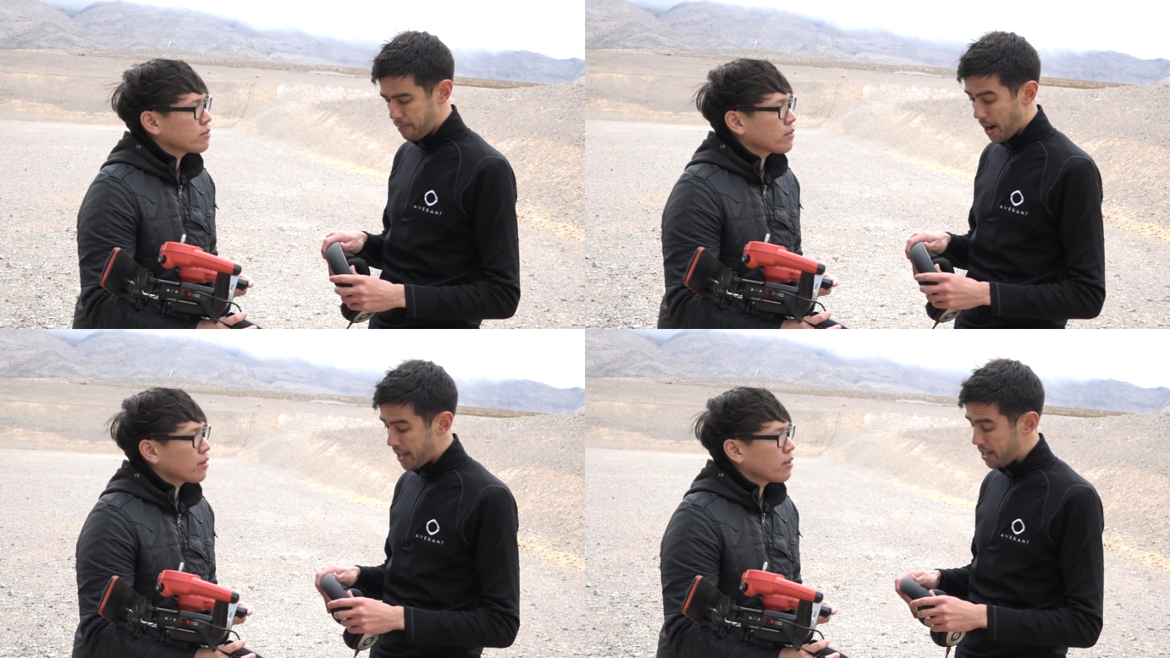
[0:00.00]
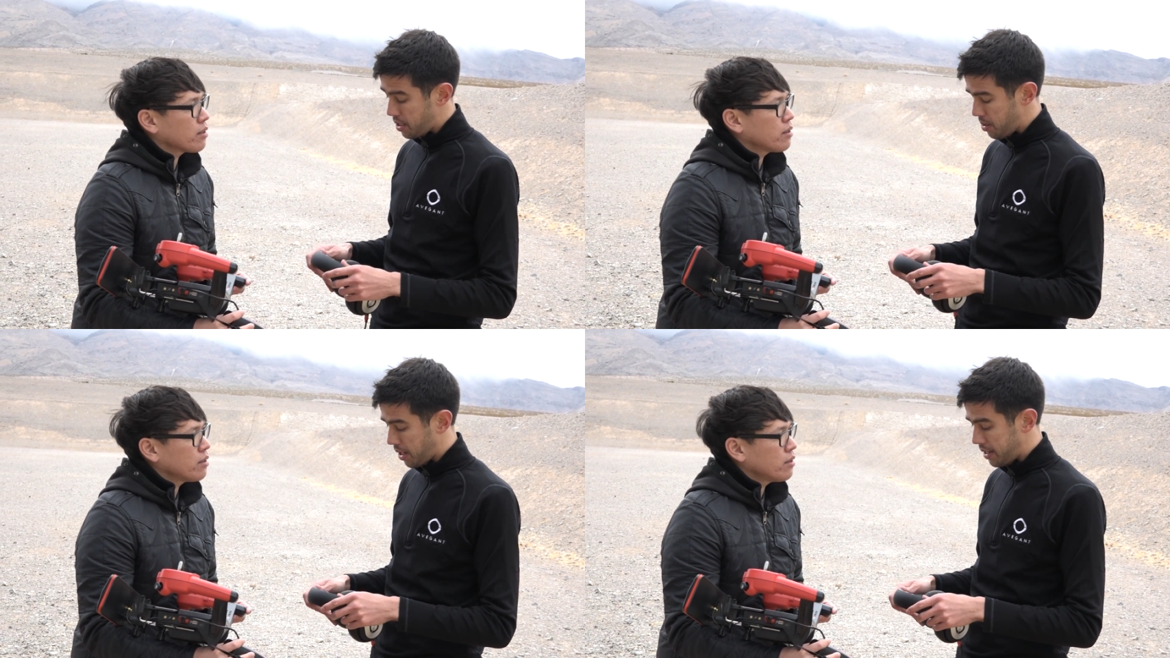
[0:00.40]
Speaker 1: by that
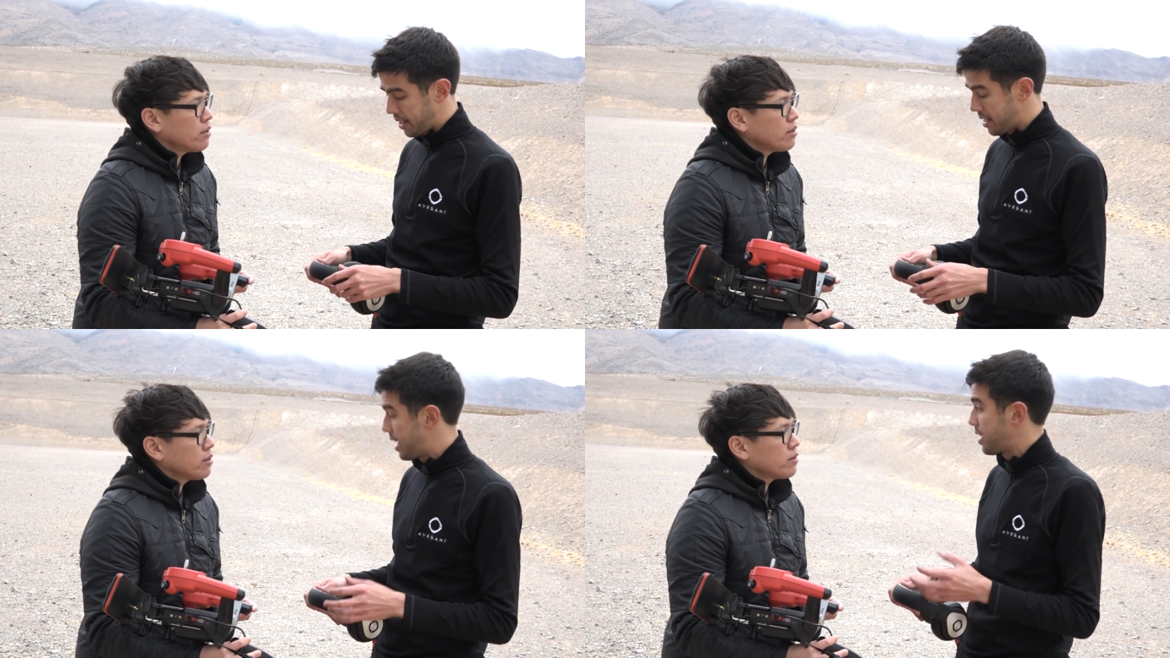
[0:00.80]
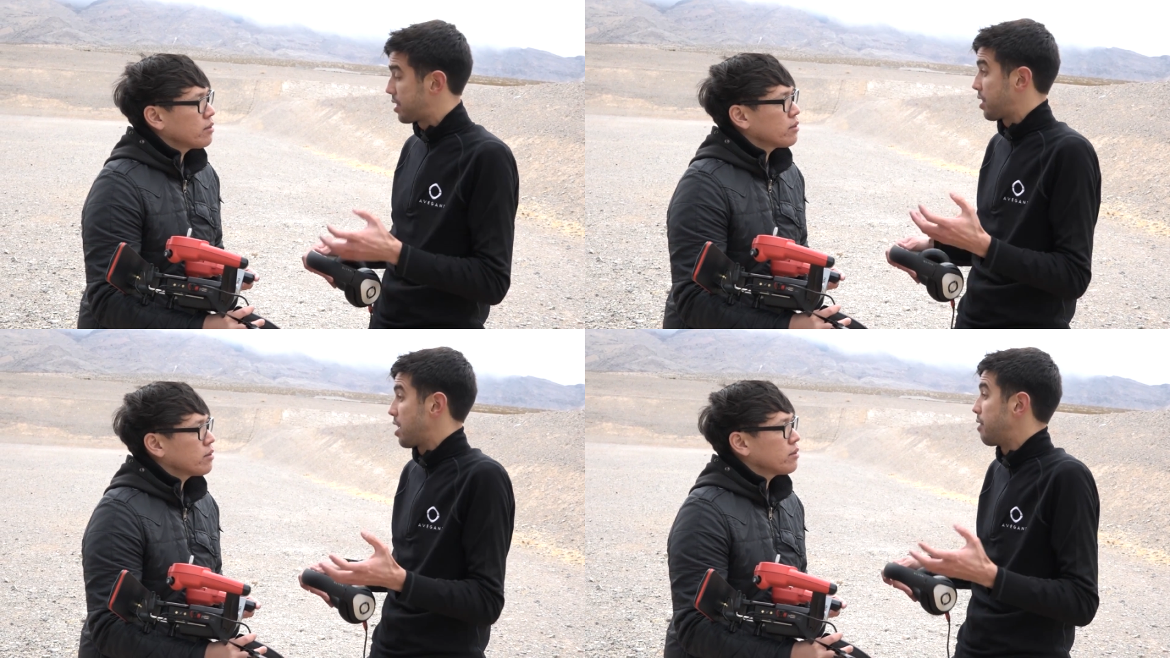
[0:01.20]
token, it's not
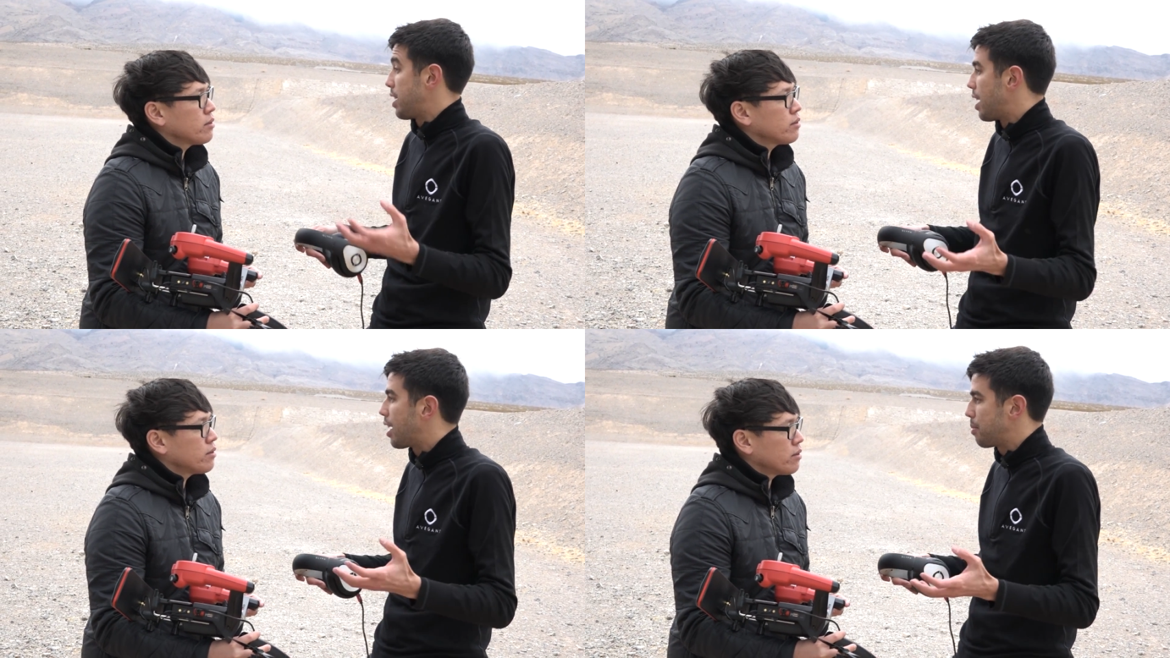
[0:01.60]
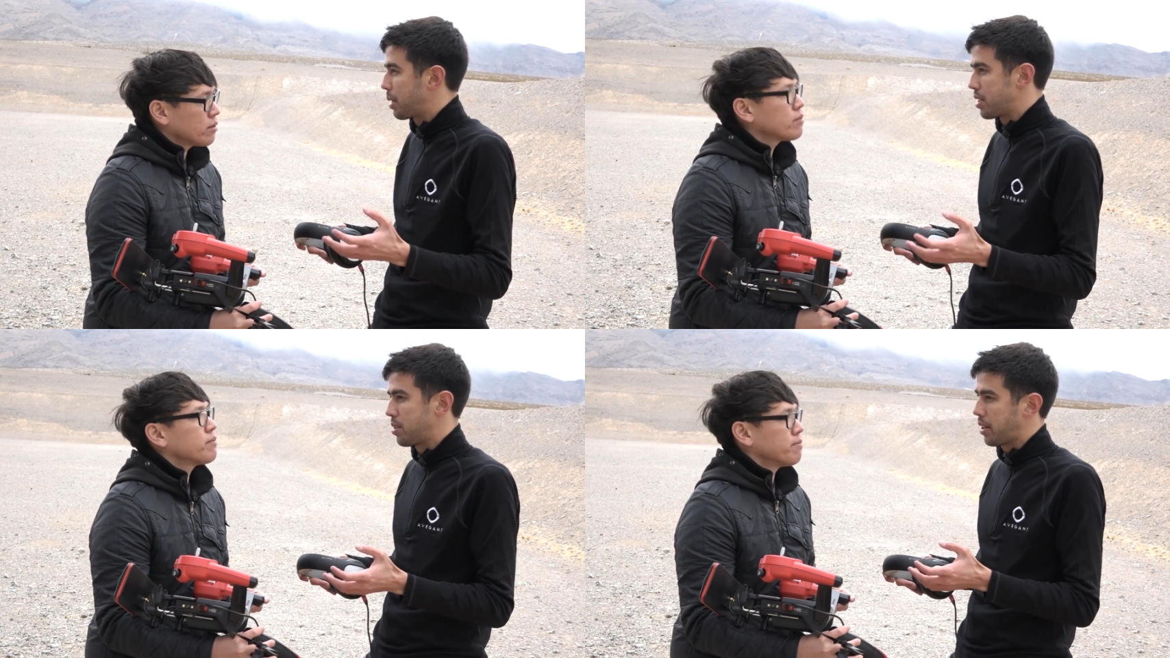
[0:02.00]
necessarily VR
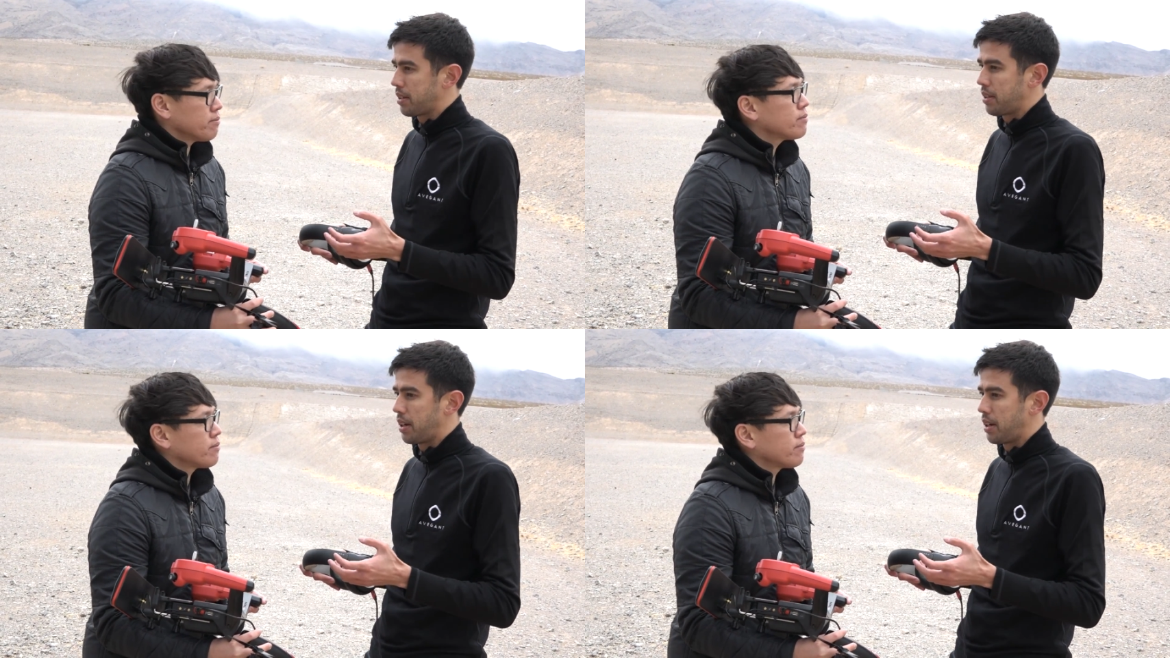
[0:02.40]
because you can,